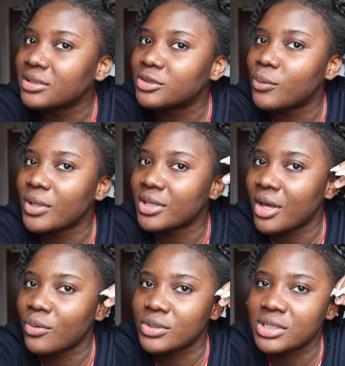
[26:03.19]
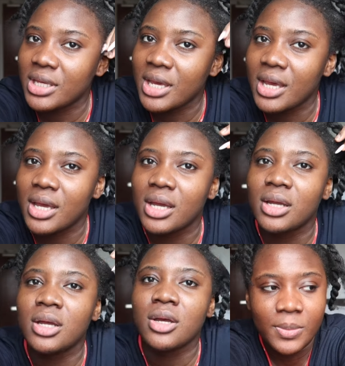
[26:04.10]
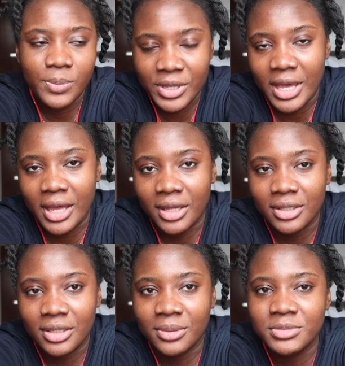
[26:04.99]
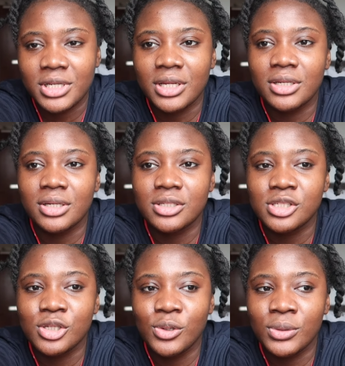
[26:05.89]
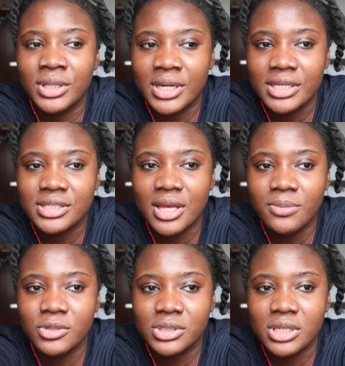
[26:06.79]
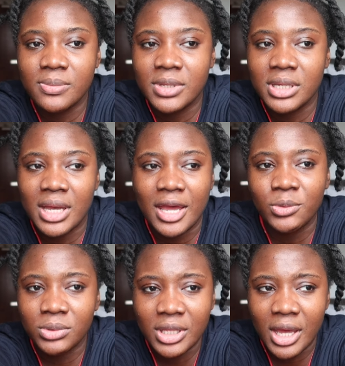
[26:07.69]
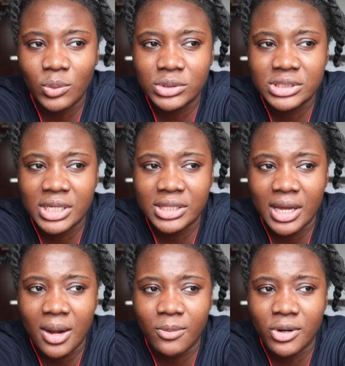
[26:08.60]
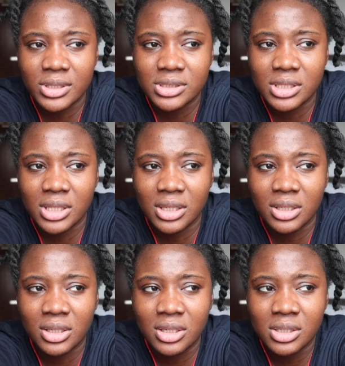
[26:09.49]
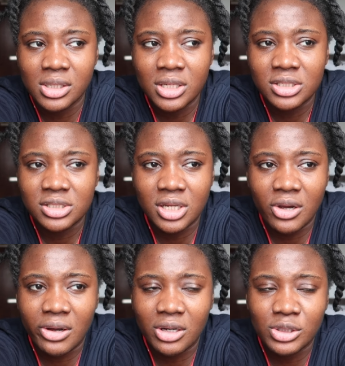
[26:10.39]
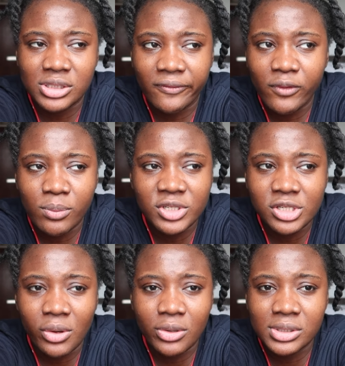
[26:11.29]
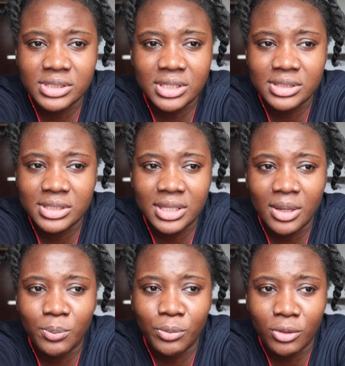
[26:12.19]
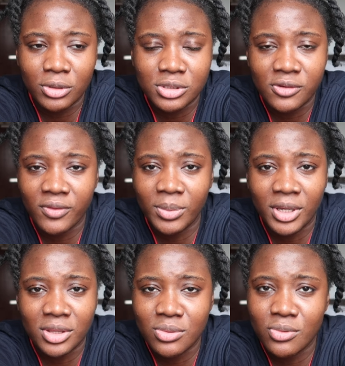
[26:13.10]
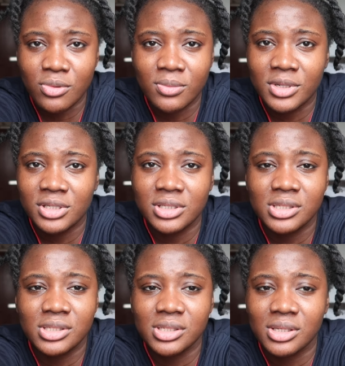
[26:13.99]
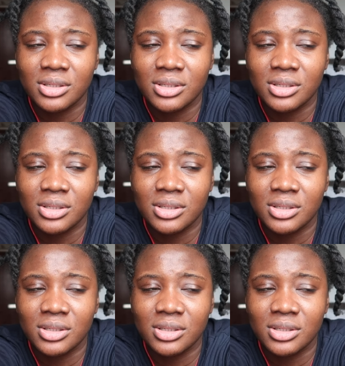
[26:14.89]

little one that was here. But yeah, I'm done. So the next time you see me, I don't think I want to take the camera into the shower because filming shower content in that box of a bathroom is